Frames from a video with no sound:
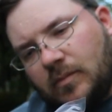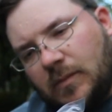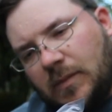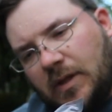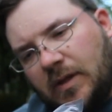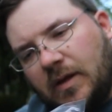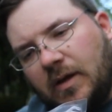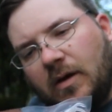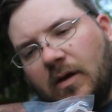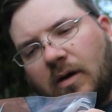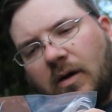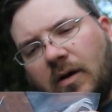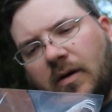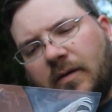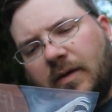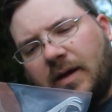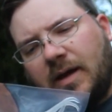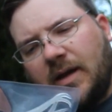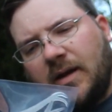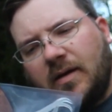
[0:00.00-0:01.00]
And they are.
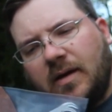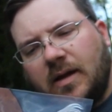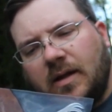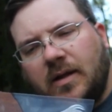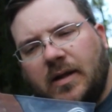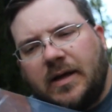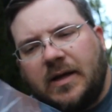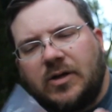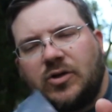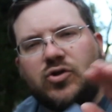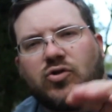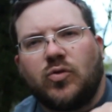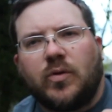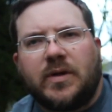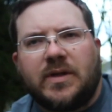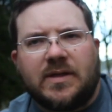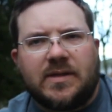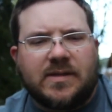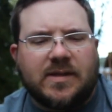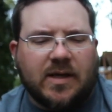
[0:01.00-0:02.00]
They kind of got like a
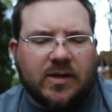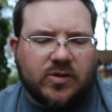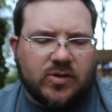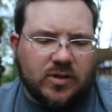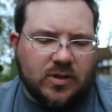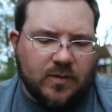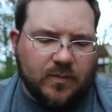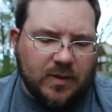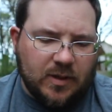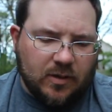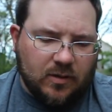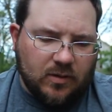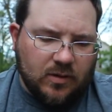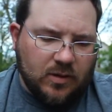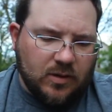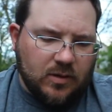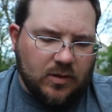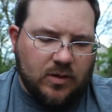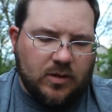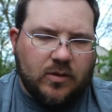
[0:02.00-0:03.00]
jointed section in
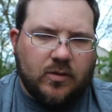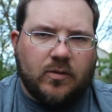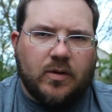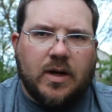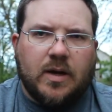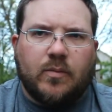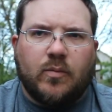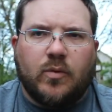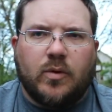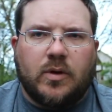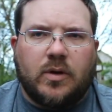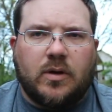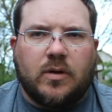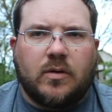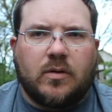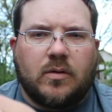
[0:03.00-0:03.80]
to Grab on here.